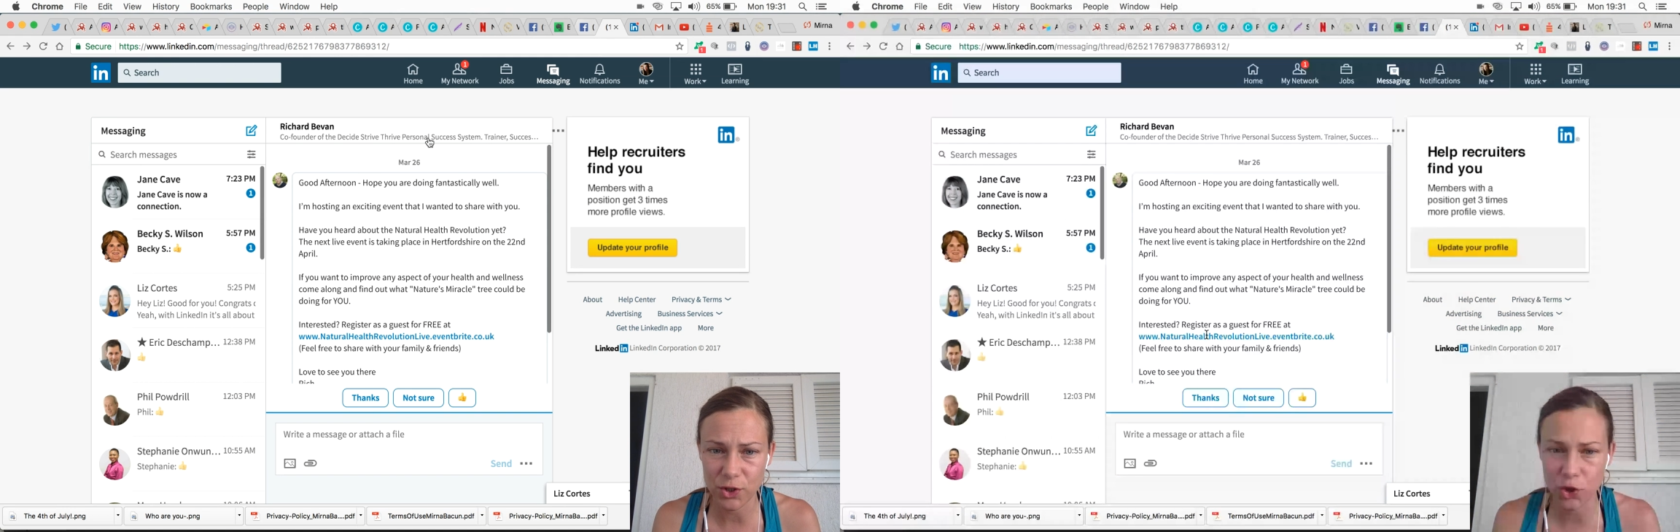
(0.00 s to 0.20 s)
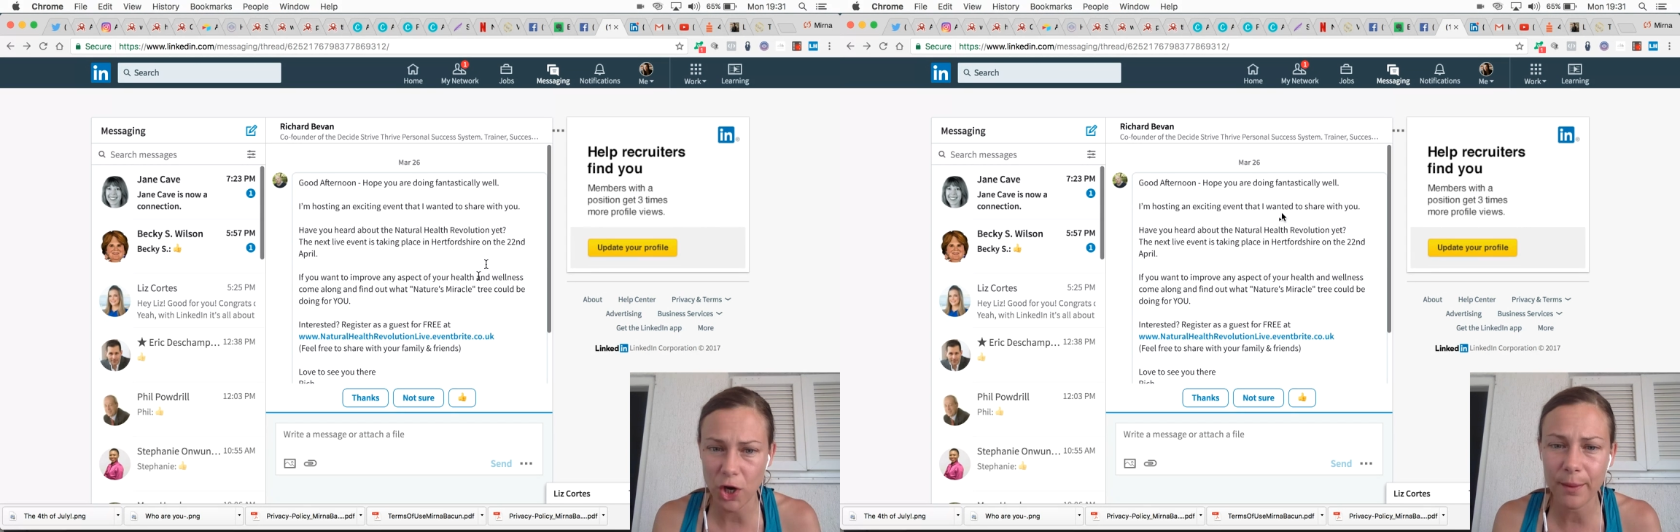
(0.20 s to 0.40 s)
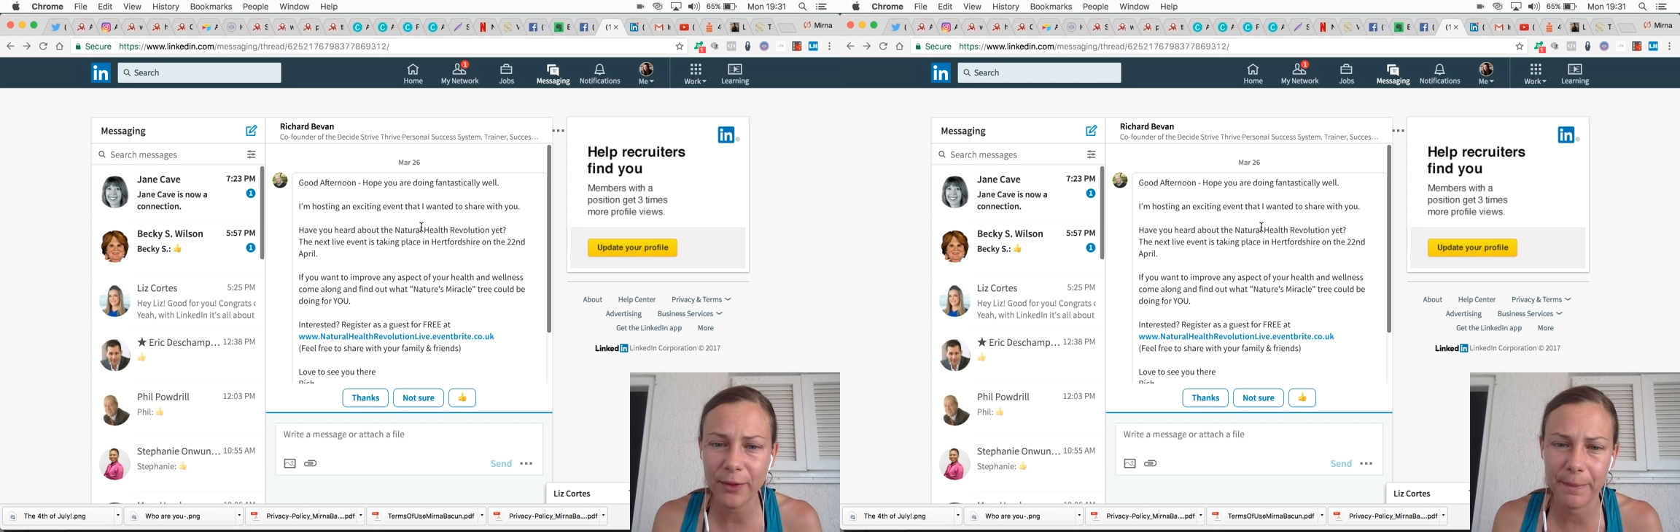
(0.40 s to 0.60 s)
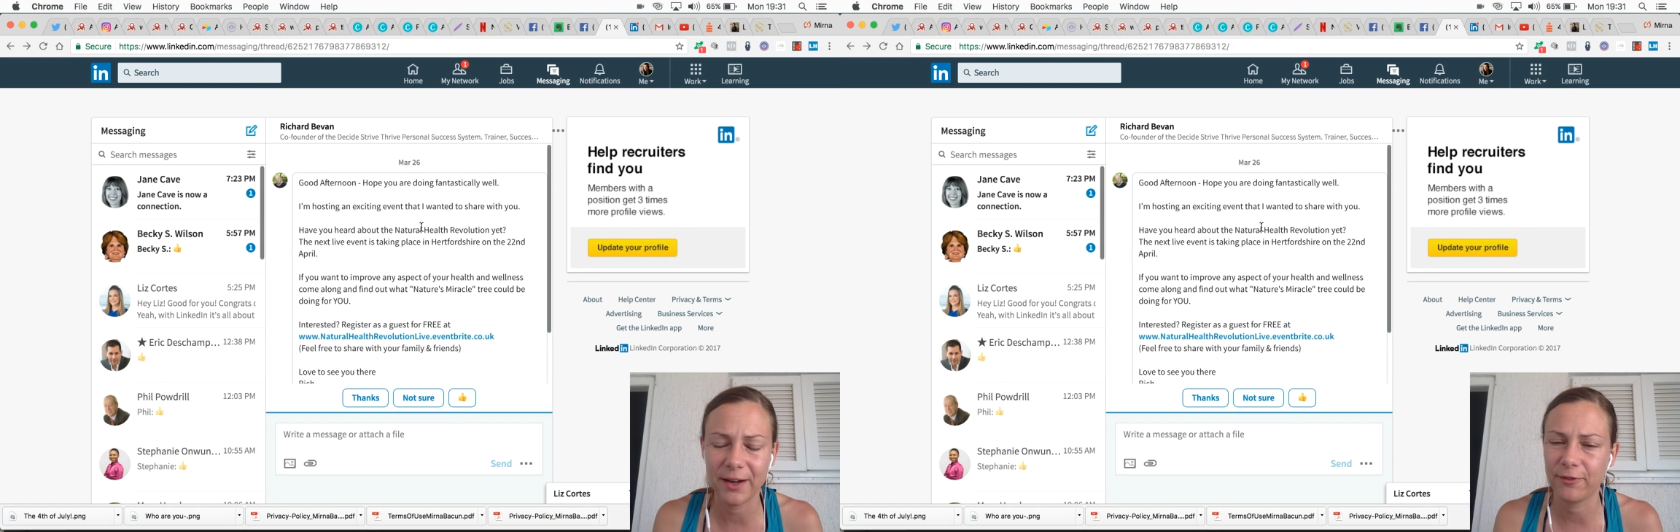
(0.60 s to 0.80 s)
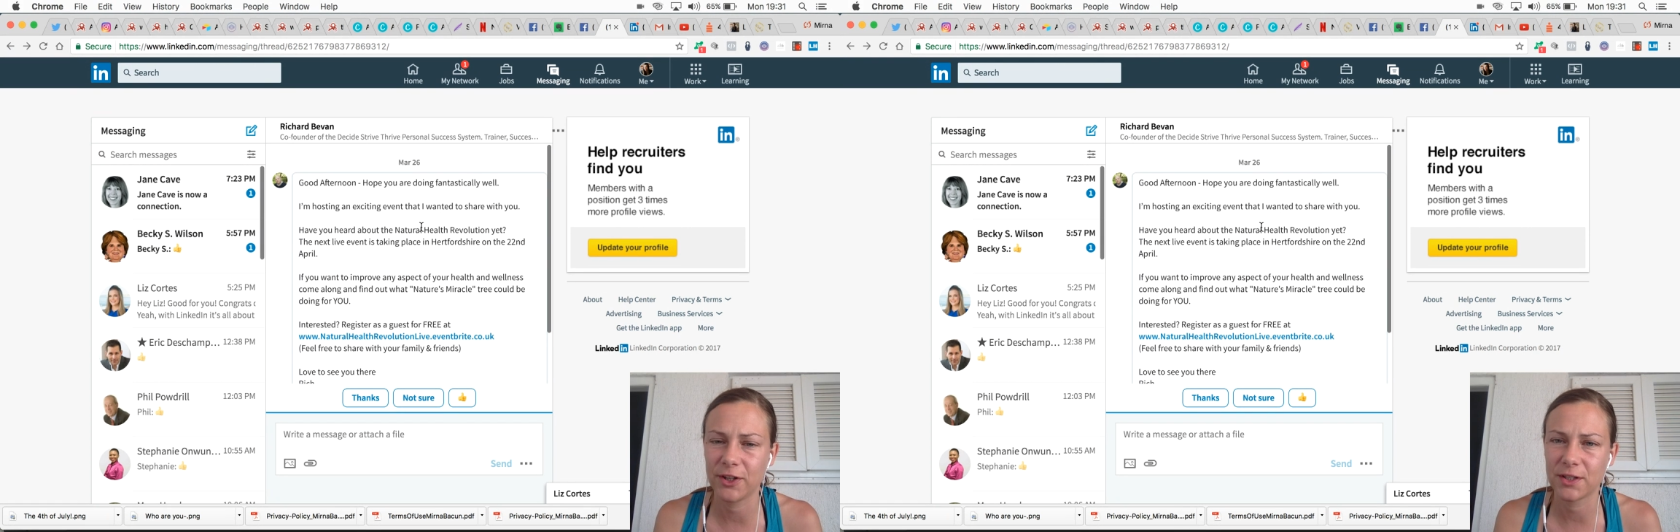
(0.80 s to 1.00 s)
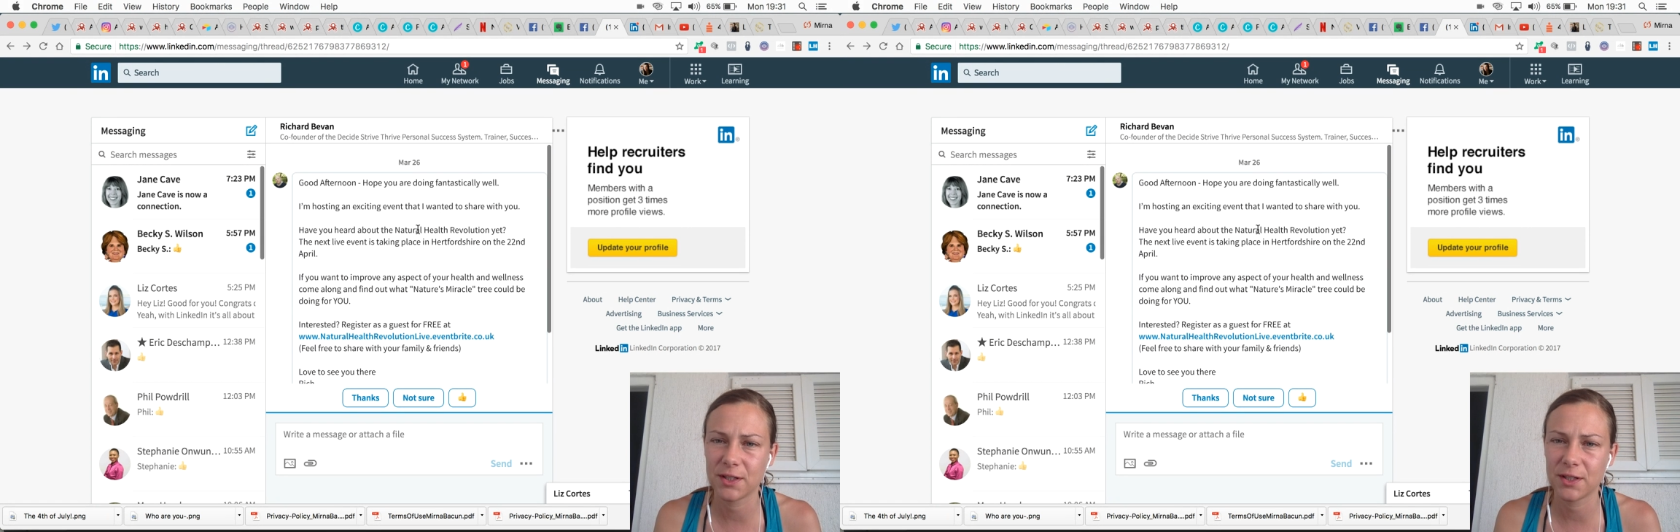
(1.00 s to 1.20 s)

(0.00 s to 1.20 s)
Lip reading: Talk about the benefits.